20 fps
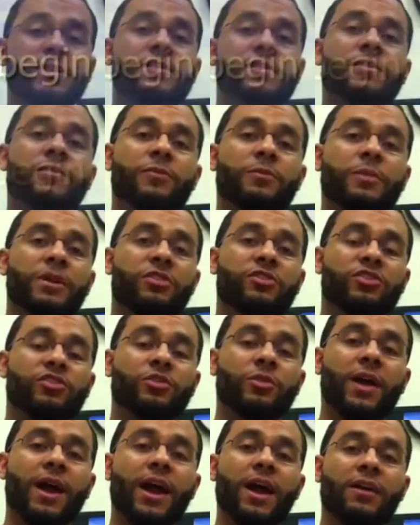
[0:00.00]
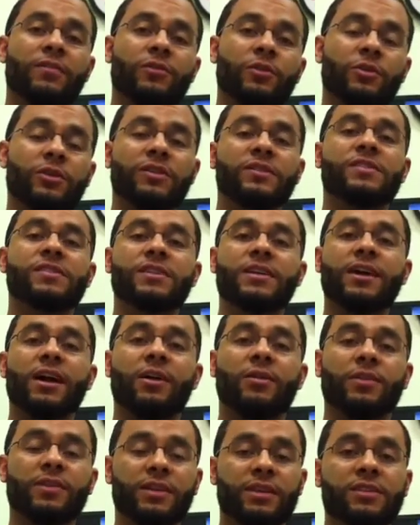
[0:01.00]
with this information you have, you can see
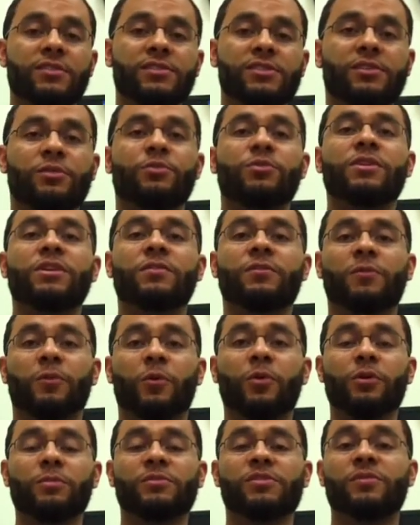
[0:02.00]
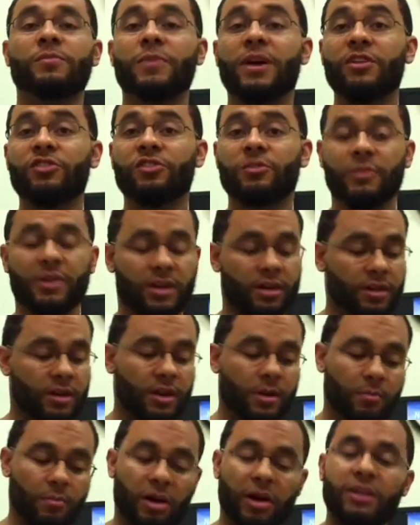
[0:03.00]
how these three forms of measurement,
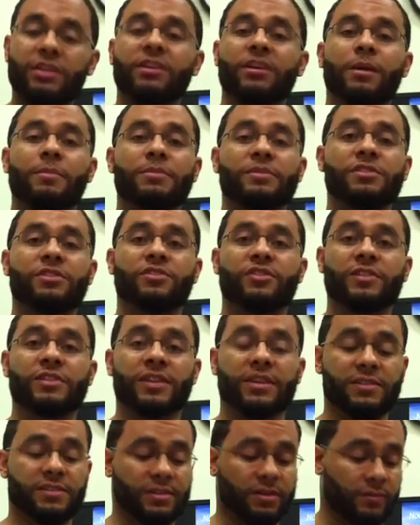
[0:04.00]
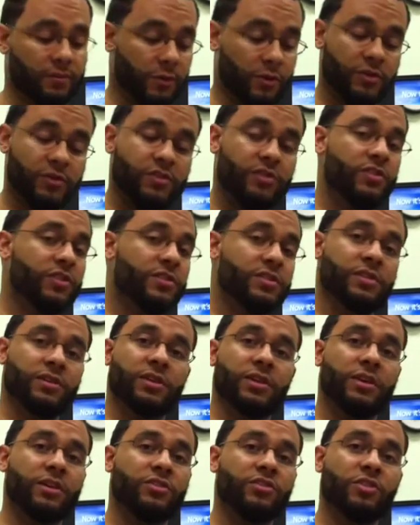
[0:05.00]
body composition testing versus just
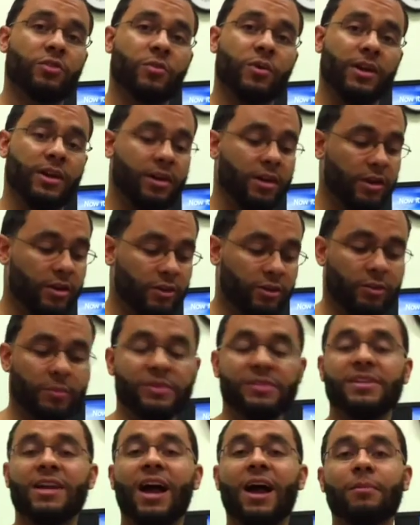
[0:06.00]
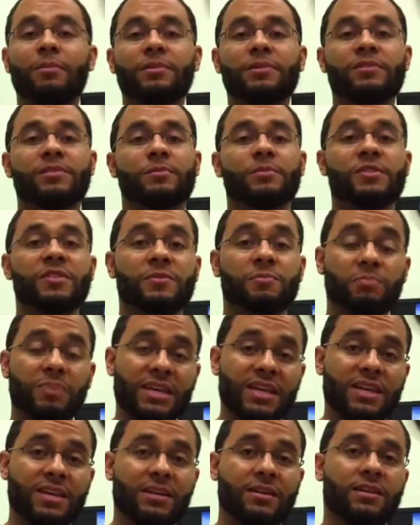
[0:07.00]
looking at your weight, your metabolism
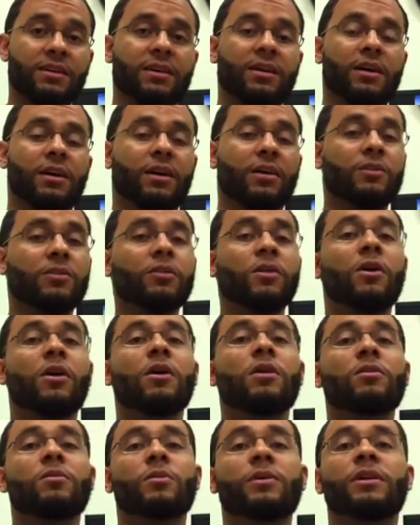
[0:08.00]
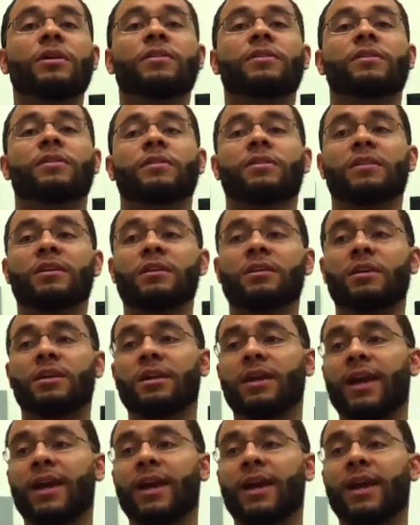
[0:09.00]
speed, along with the